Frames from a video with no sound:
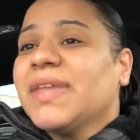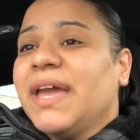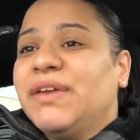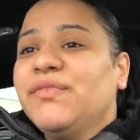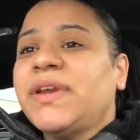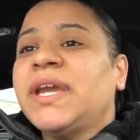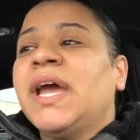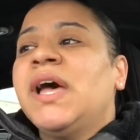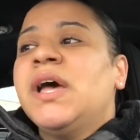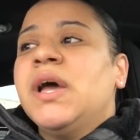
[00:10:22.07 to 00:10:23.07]
Avery
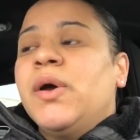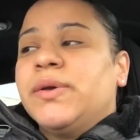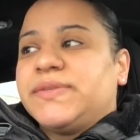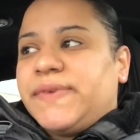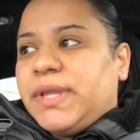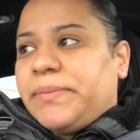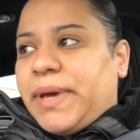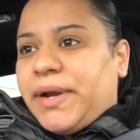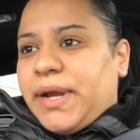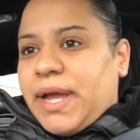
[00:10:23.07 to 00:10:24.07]
was feeling
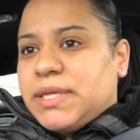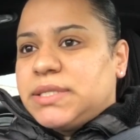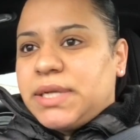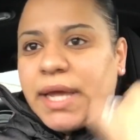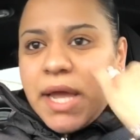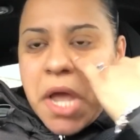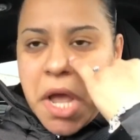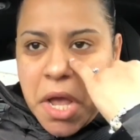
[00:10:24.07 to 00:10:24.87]
better yesterday